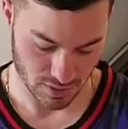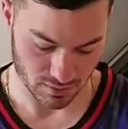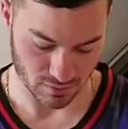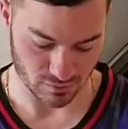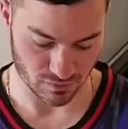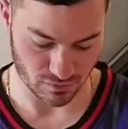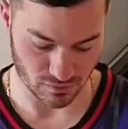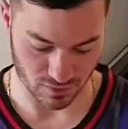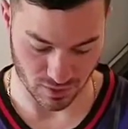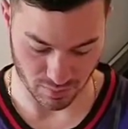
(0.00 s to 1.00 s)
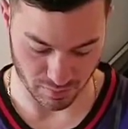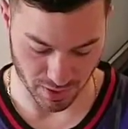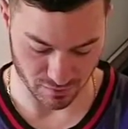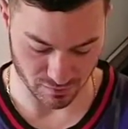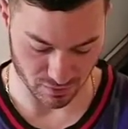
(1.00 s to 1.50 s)
And this is uh,
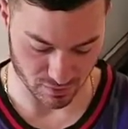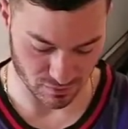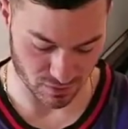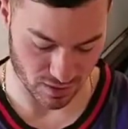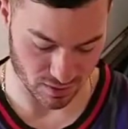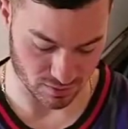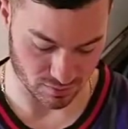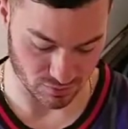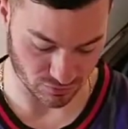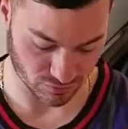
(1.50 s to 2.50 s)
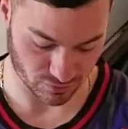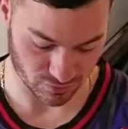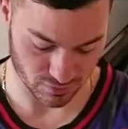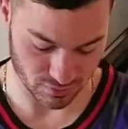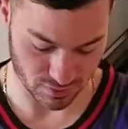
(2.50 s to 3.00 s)
Pascal Siakam's
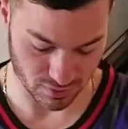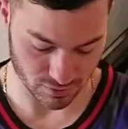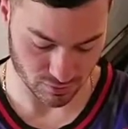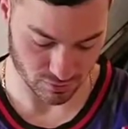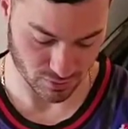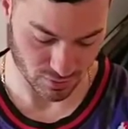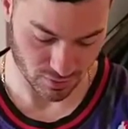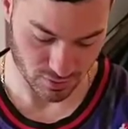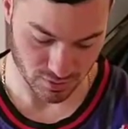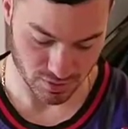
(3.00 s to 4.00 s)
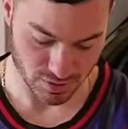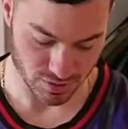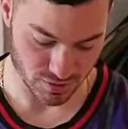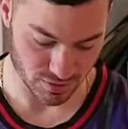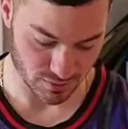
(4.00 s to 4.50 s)
uh,
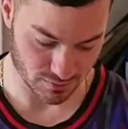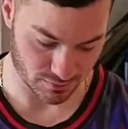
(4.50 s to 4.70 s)
t-shirt.